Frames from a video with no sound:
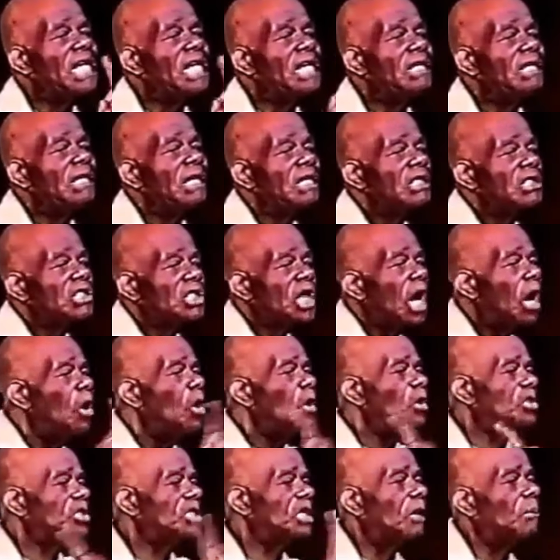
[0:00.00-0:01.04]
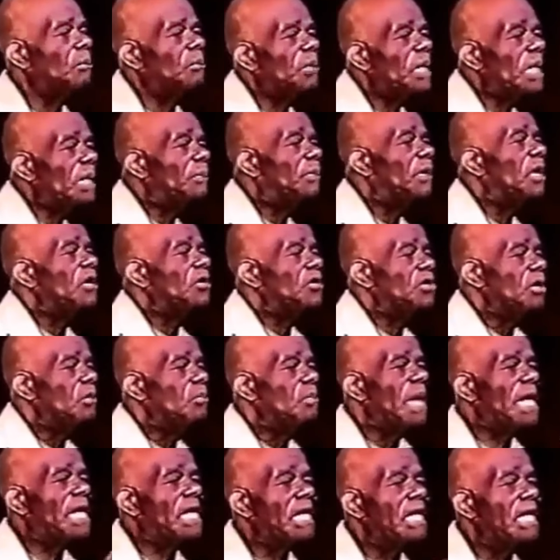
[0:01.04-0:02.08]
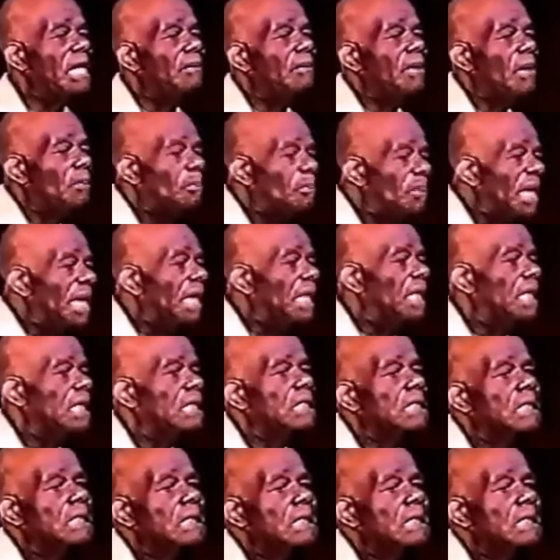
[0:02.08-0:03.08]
he chose some people, you're making him a bigot.